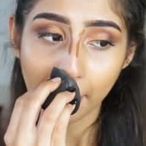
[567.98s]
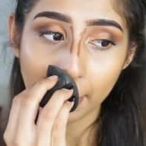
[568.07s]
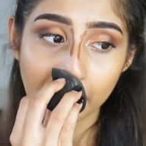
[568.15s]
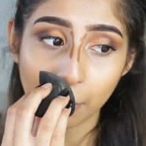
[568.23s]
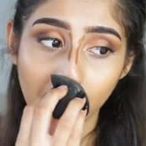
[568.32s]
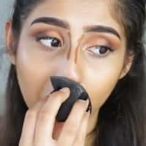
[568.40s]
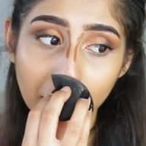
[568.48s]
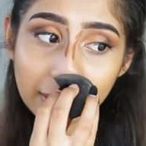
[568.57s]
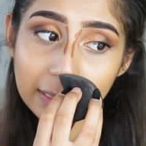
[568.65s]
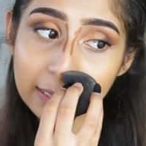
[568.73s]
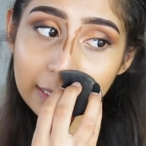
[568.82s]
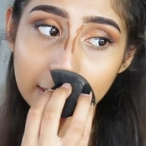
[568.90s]
and
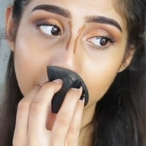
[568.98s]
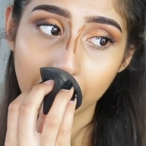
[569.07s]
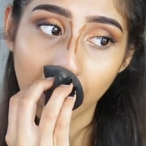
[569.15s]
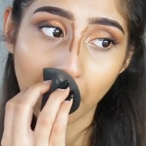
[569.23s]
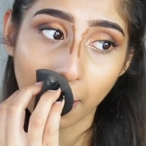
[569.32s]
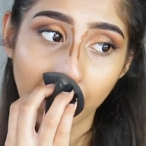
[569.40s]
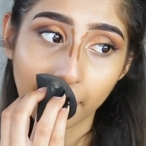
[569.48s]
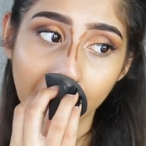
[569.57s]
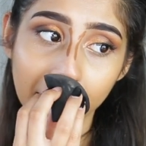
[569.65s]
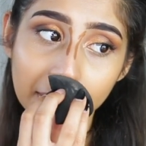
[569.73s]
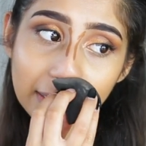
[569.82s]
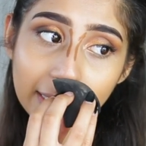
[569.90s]
with this part
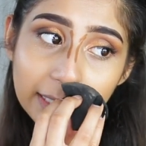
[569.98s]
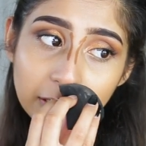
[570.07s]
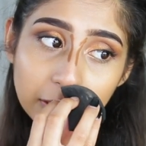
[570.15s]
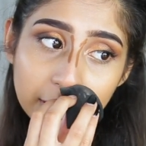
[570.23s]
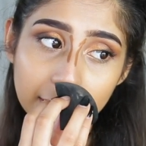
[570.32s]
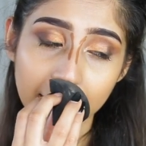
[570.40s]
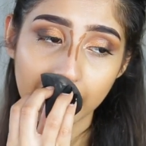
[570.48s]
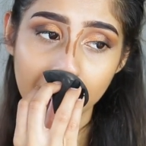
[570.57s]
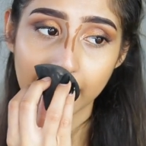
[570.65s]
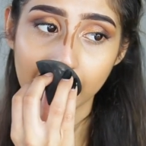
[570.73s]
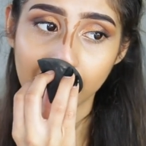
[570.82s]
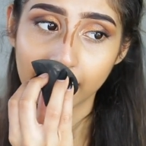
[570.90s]
I like to
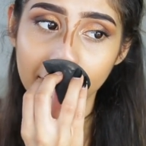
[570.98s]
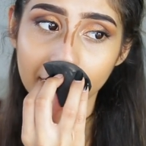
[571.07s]
take